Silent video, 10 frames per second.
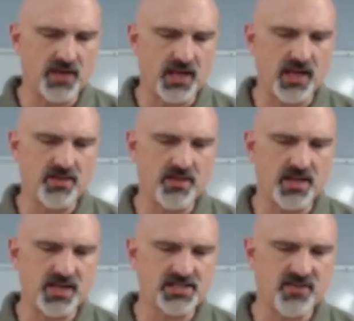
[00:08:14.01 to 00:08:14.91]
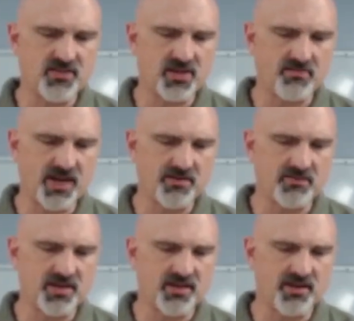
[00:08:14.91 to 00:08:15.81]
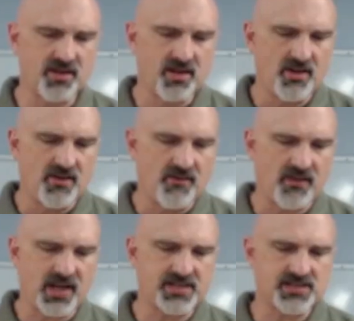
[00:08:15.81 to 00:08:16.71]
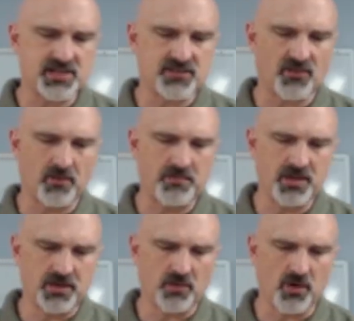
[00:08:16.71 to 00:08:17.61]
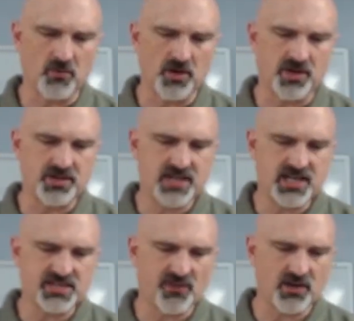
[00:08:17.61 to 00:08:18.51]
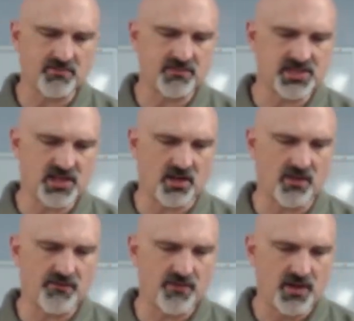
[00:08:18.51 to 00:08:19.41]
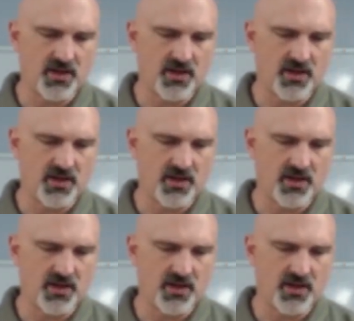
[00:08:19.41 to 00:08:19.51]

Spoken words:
in the seventh commandment, the vice is forbidden, where one takes for himself